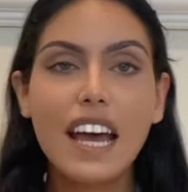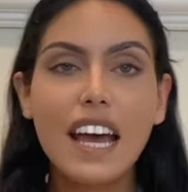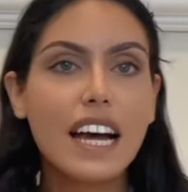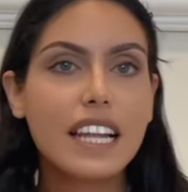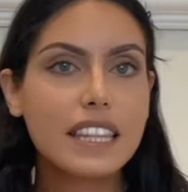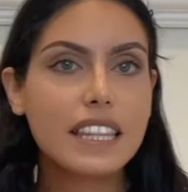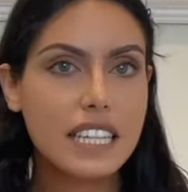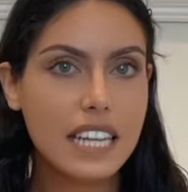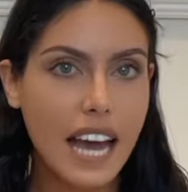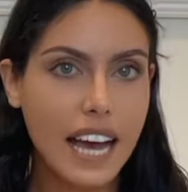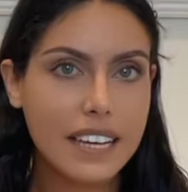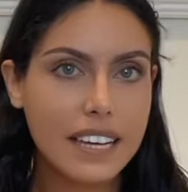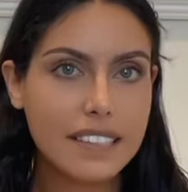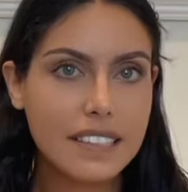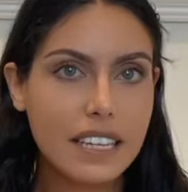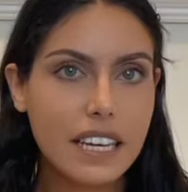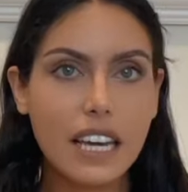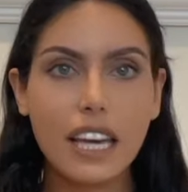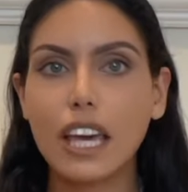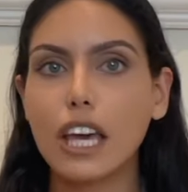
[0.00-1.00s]
The next
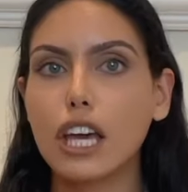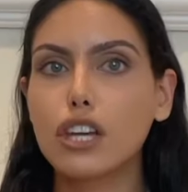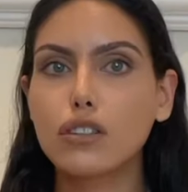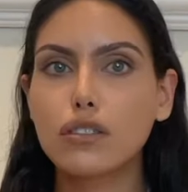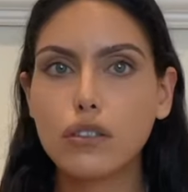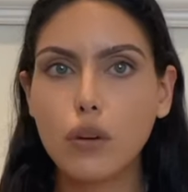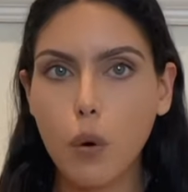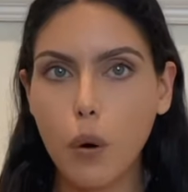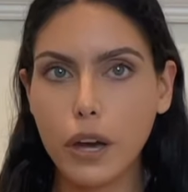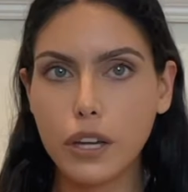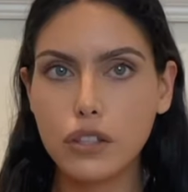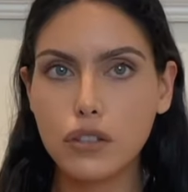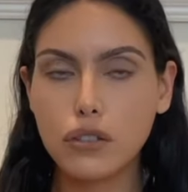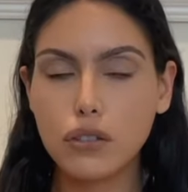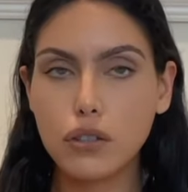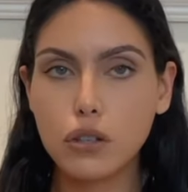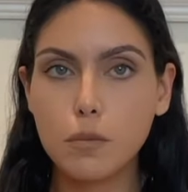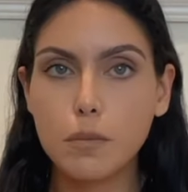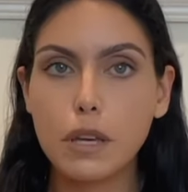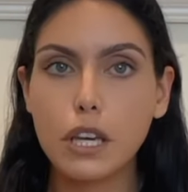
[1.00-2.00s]
thing is going
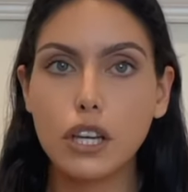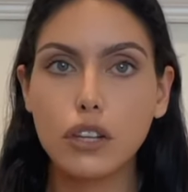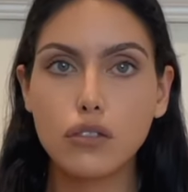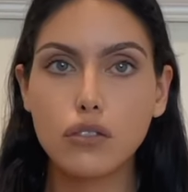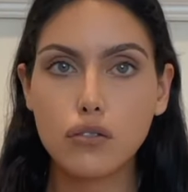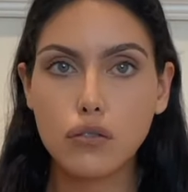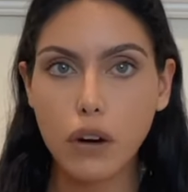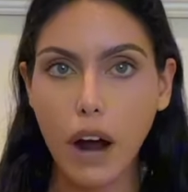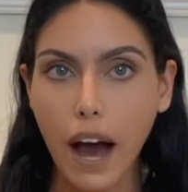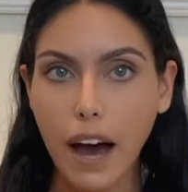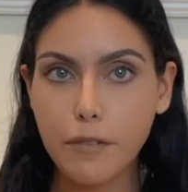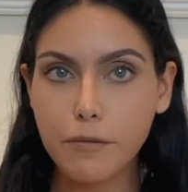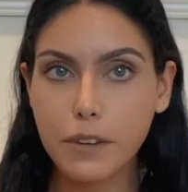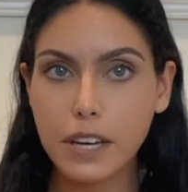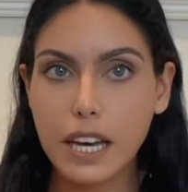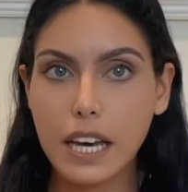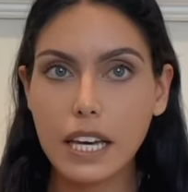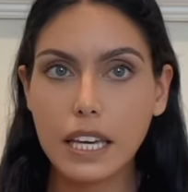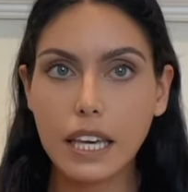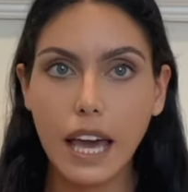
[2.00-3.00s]
to be
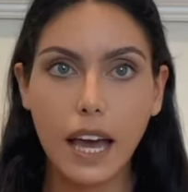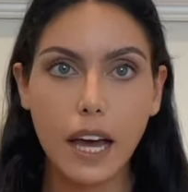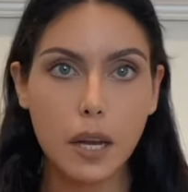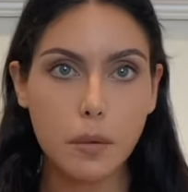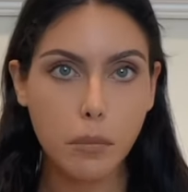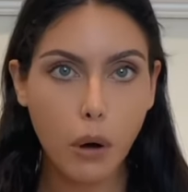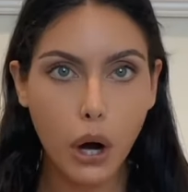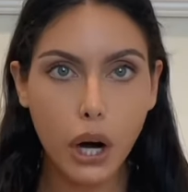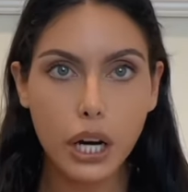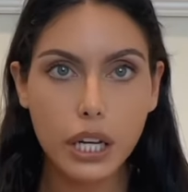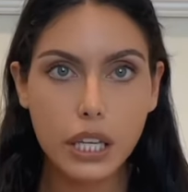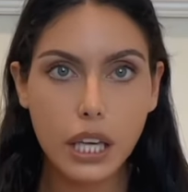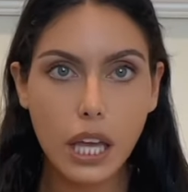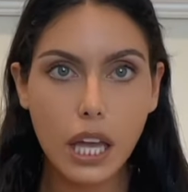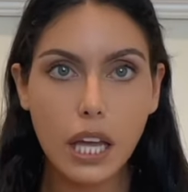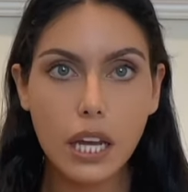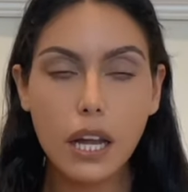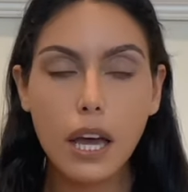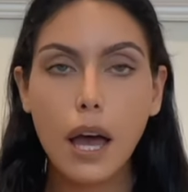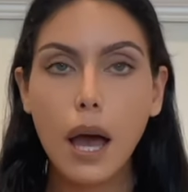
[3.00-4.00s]
traffic and
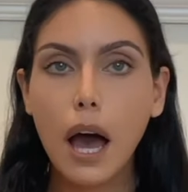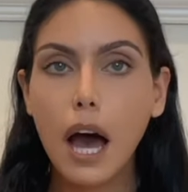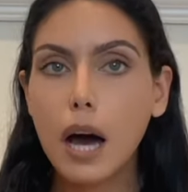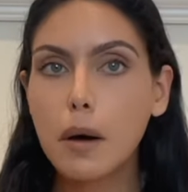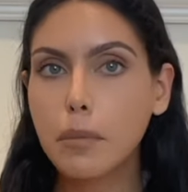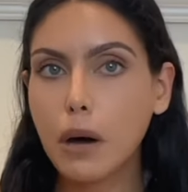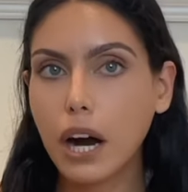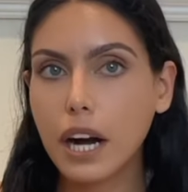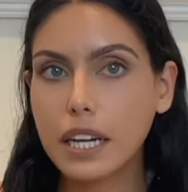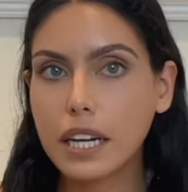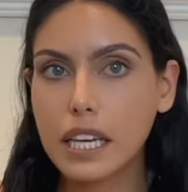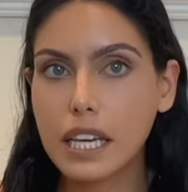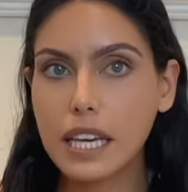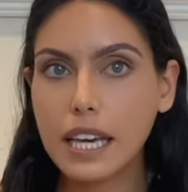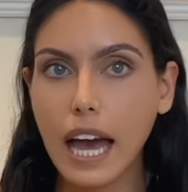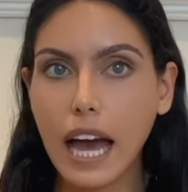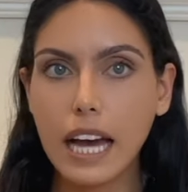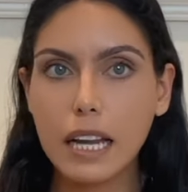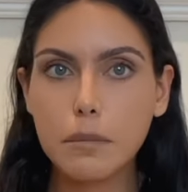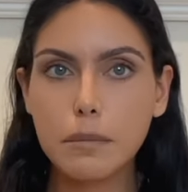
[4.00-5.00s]
parking. Parking
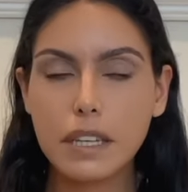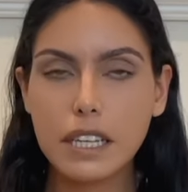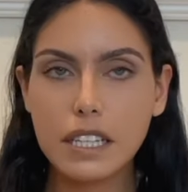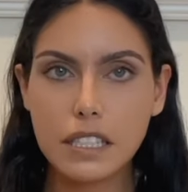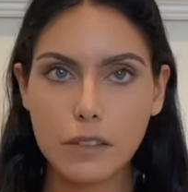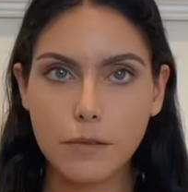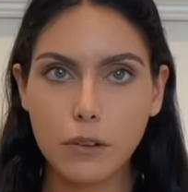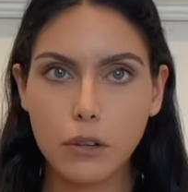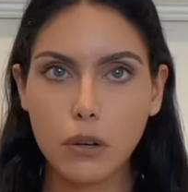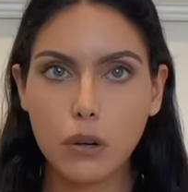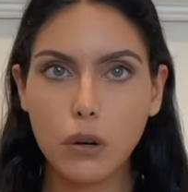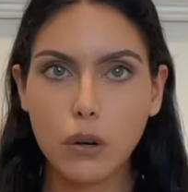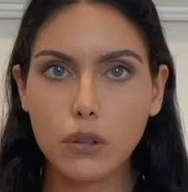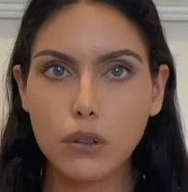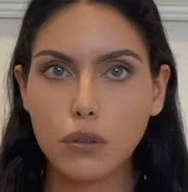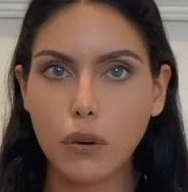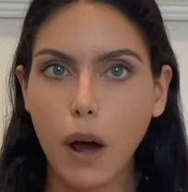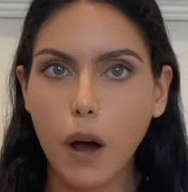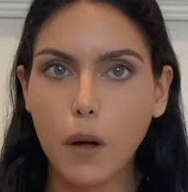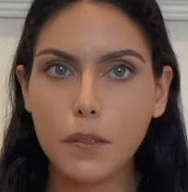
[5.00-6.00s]
can be difficult
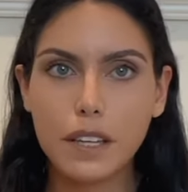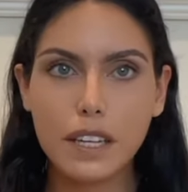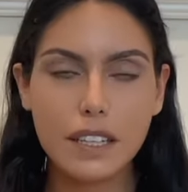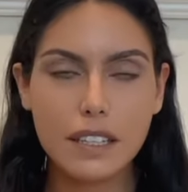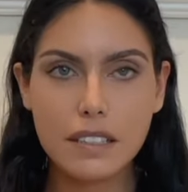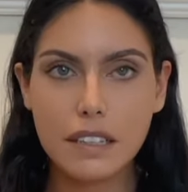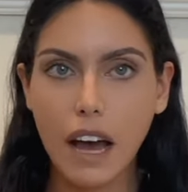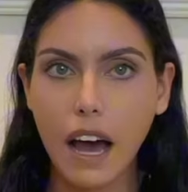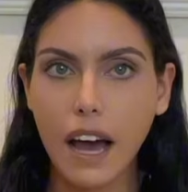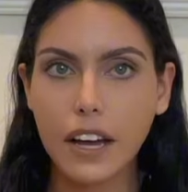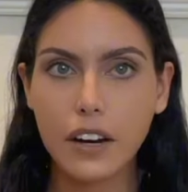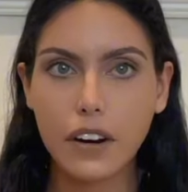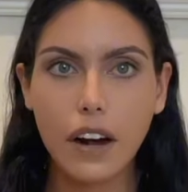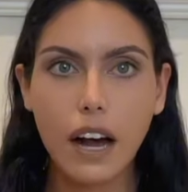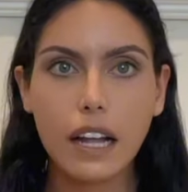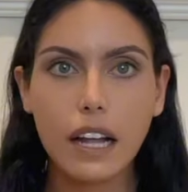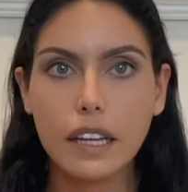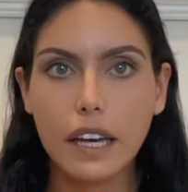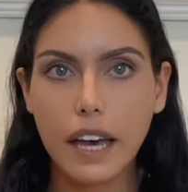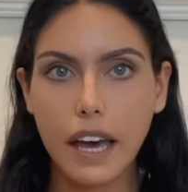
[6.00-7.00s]
throughout the entire
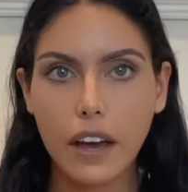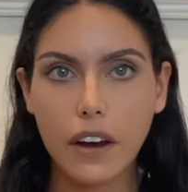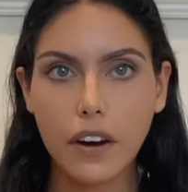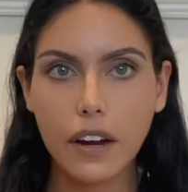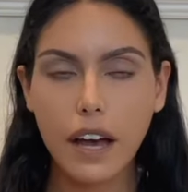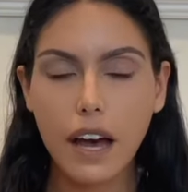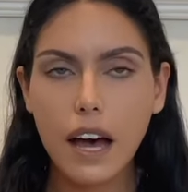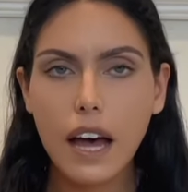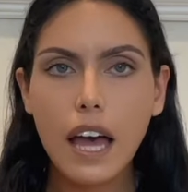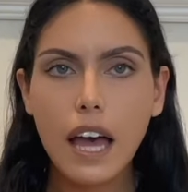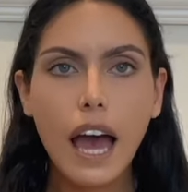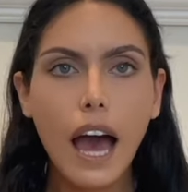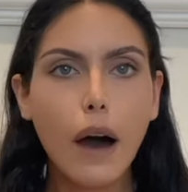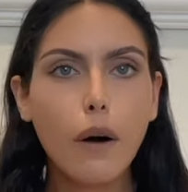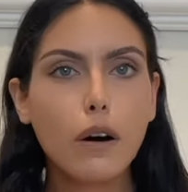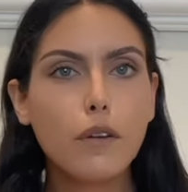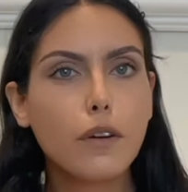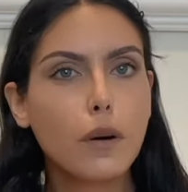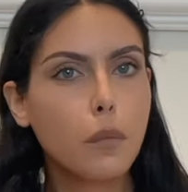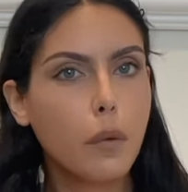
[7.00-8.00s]
LA area.
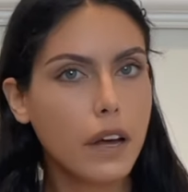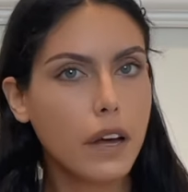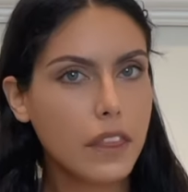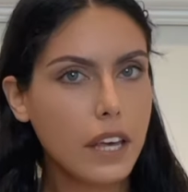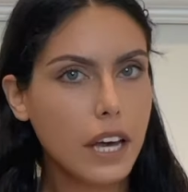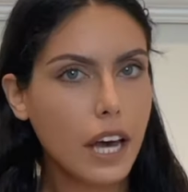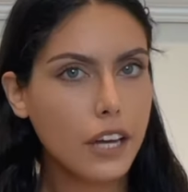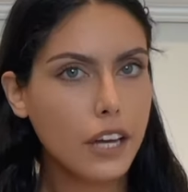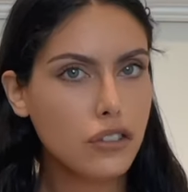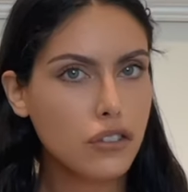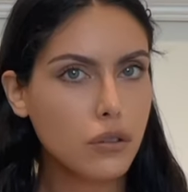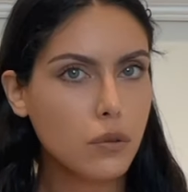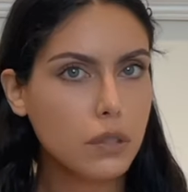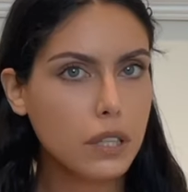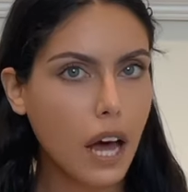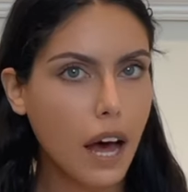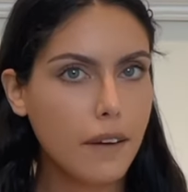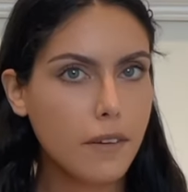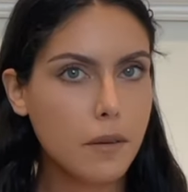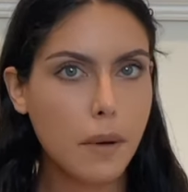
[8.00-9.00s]
However, one thing I do
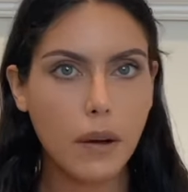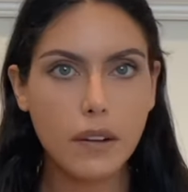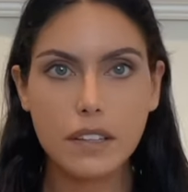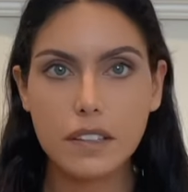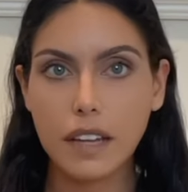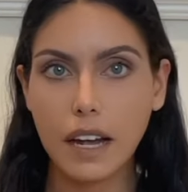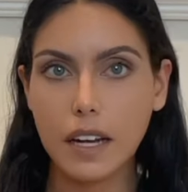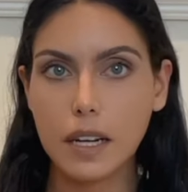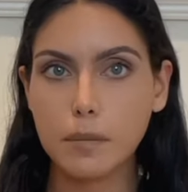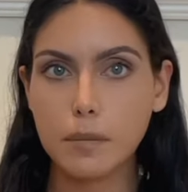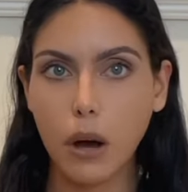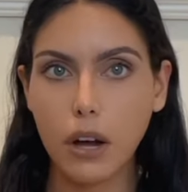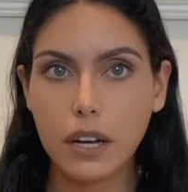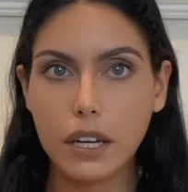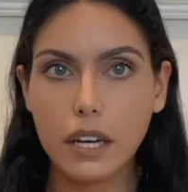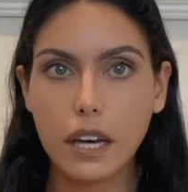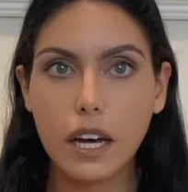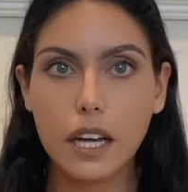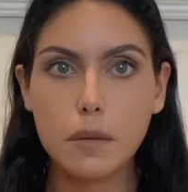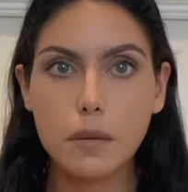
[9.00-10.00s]
love about Santa
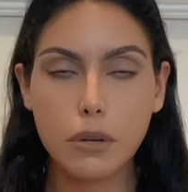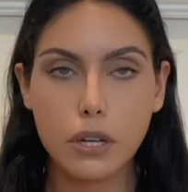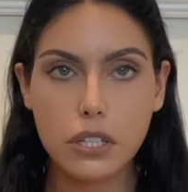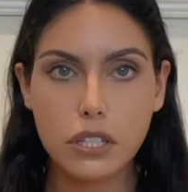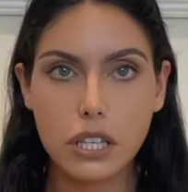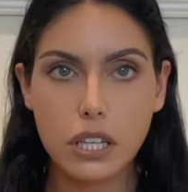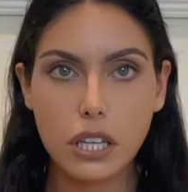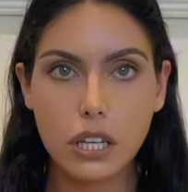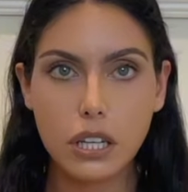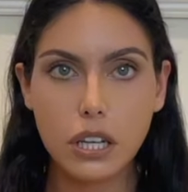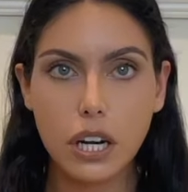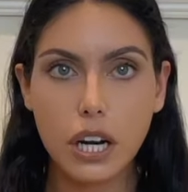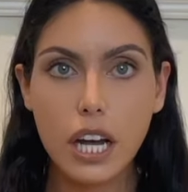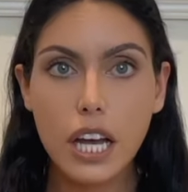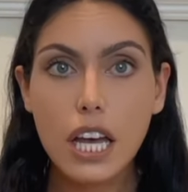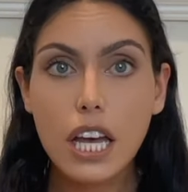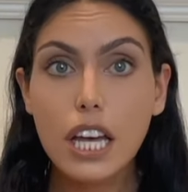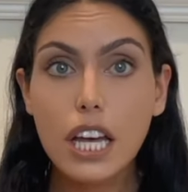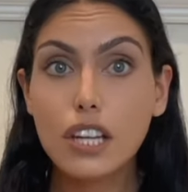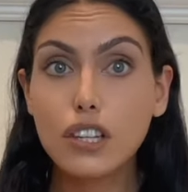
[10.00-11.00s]
Monica in particular
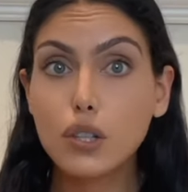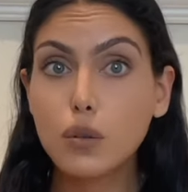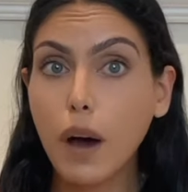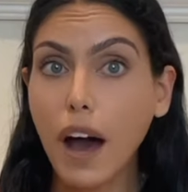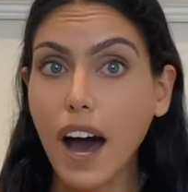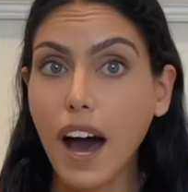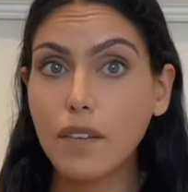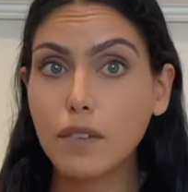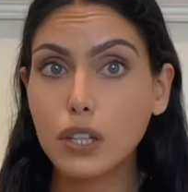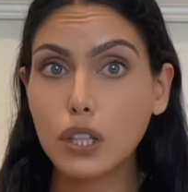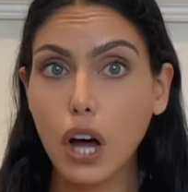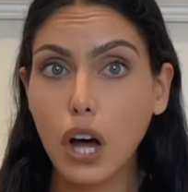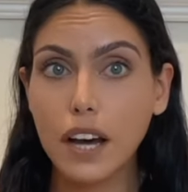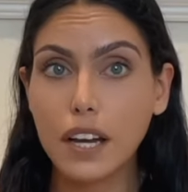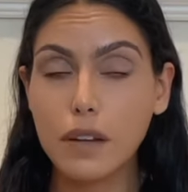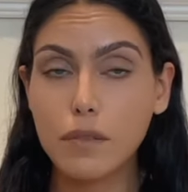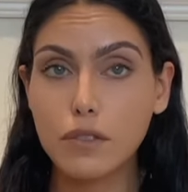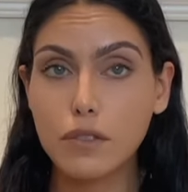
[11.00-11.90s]
is you have a lot of